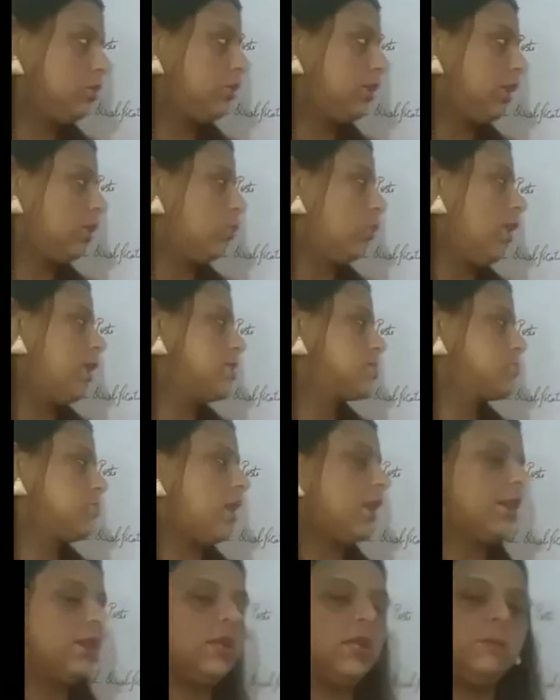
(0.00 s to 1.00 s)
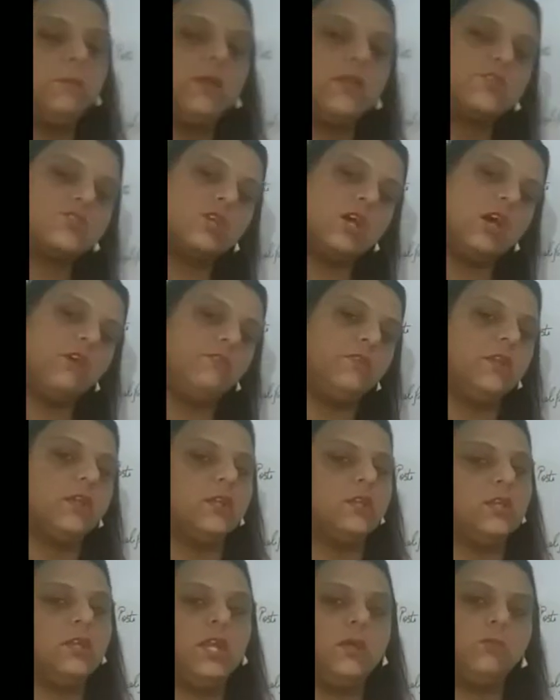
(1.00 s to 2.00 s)
Requires marketing manager. I have written
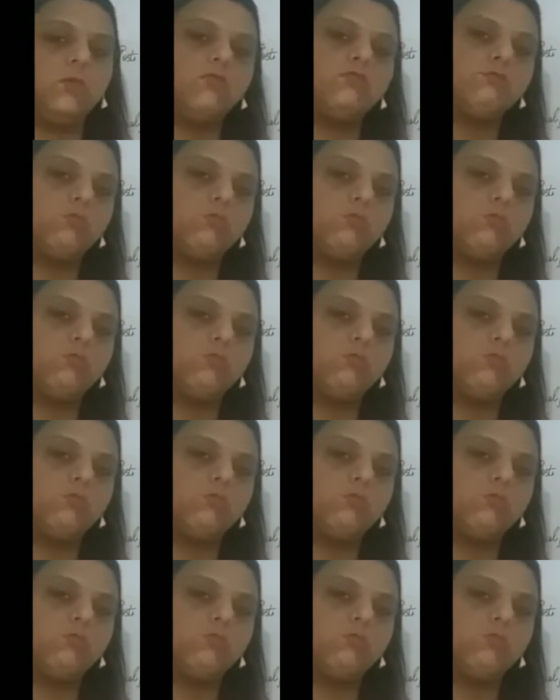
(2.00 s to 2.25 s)
the name of